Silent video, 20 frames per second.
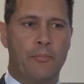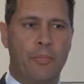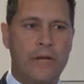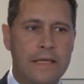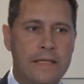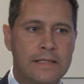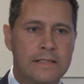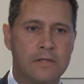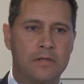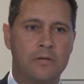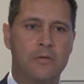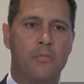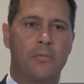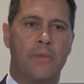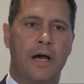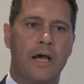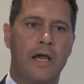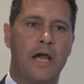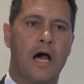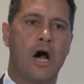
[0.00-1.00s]
beaten
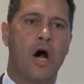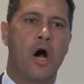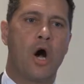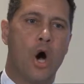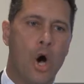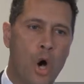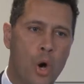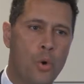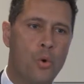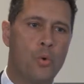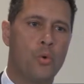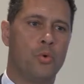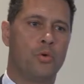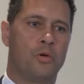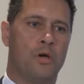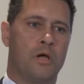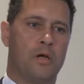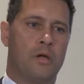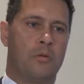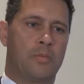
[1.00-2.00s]
by our
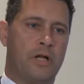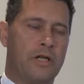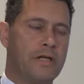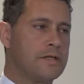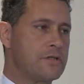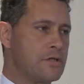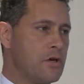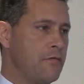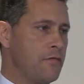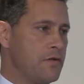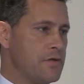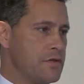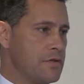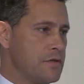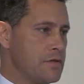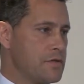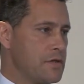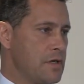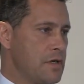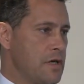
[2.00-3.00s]
own police
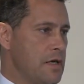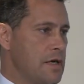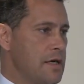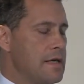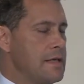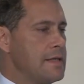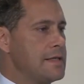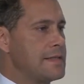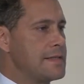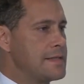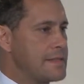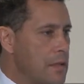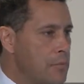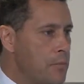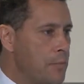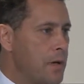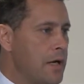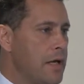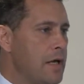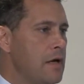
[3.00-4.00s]
officers,
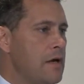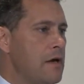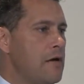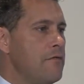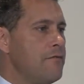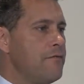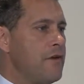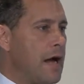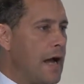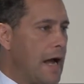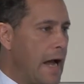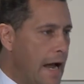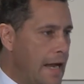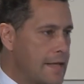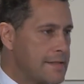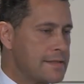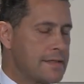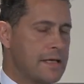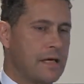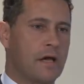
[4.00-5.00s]
simply for
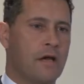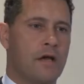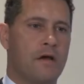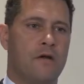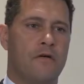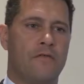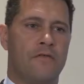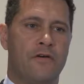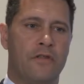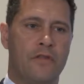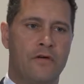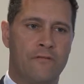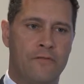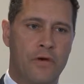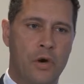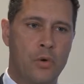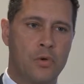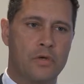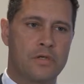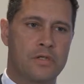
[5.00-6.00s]
asking for the
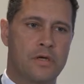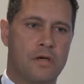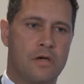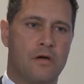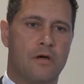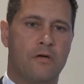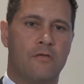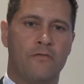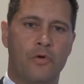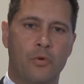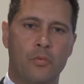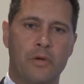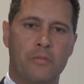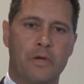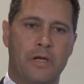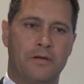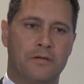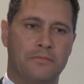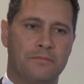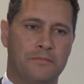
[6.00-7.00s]
vote for
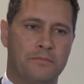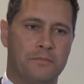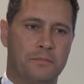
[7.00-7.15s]
women.